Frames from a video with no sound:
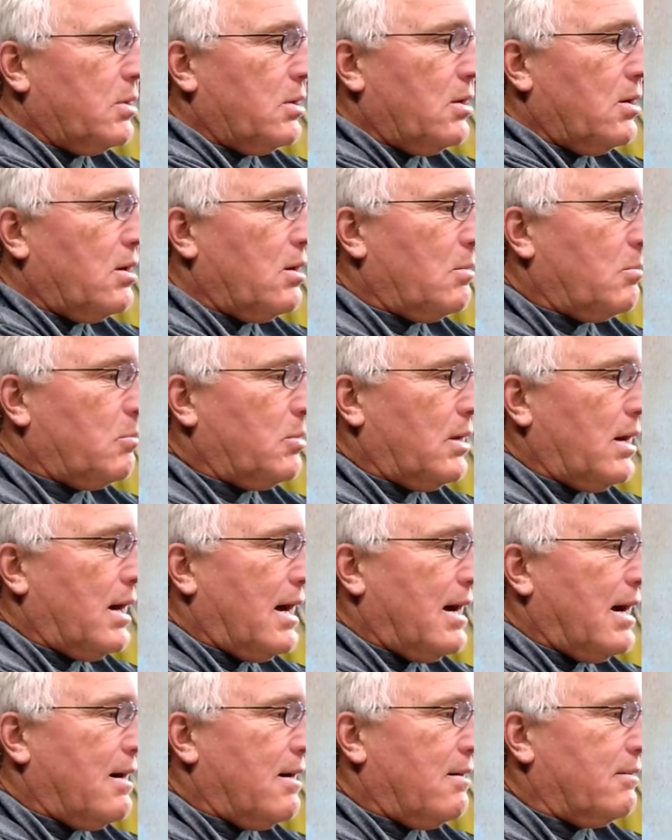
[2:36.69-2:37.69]
Paul
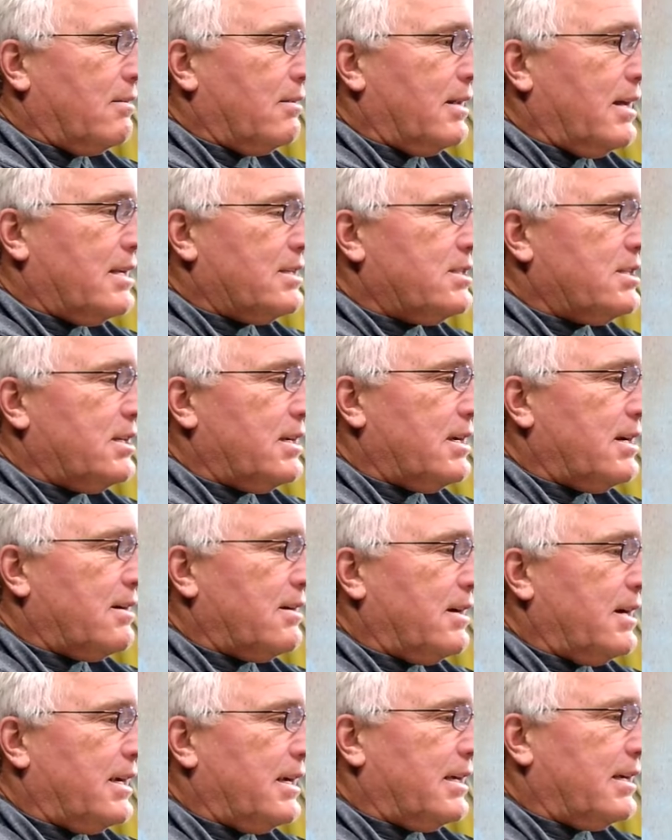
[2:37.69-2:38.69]
Brown,
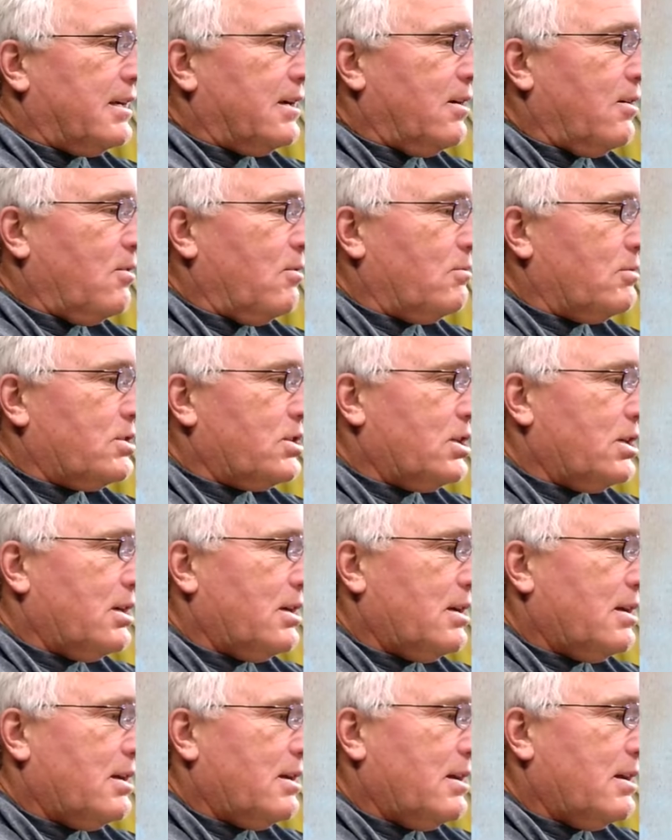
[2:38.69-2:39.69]
legendary coach.
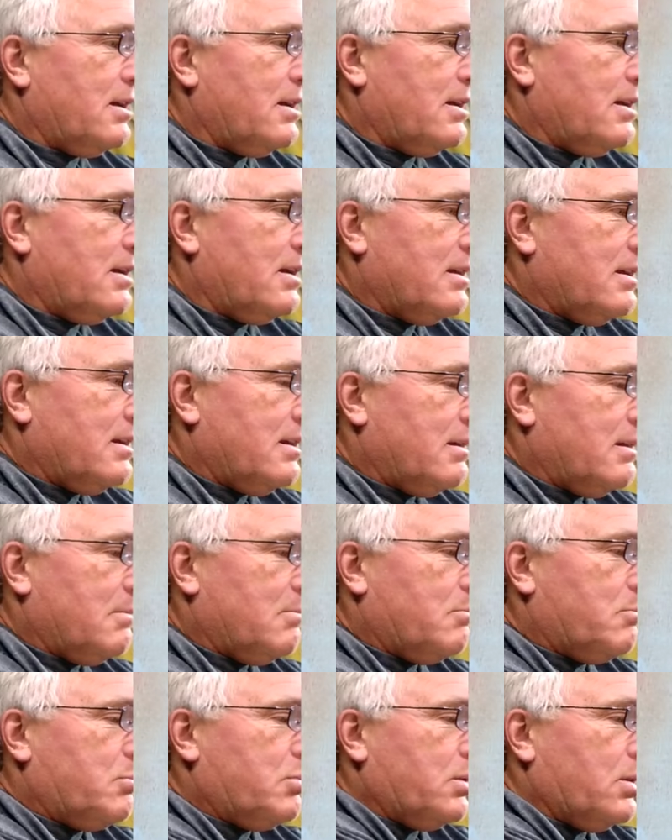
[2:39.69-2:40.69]

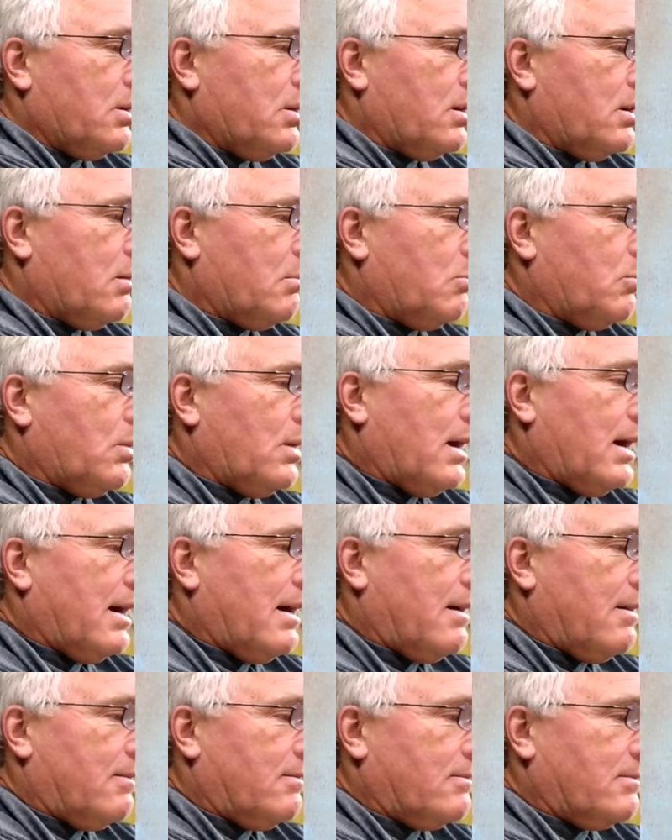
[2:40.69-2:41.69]
Paul
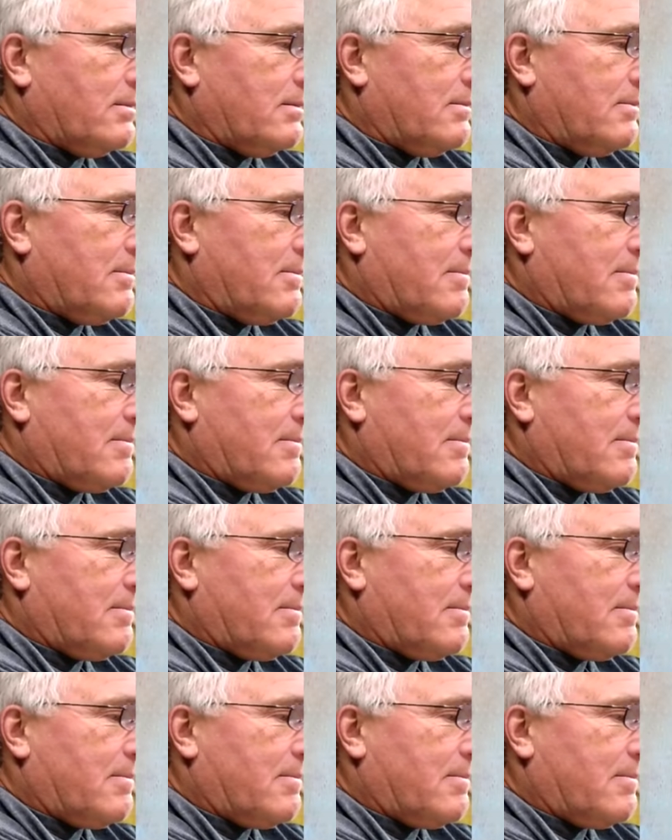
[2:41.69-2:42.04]
Brown.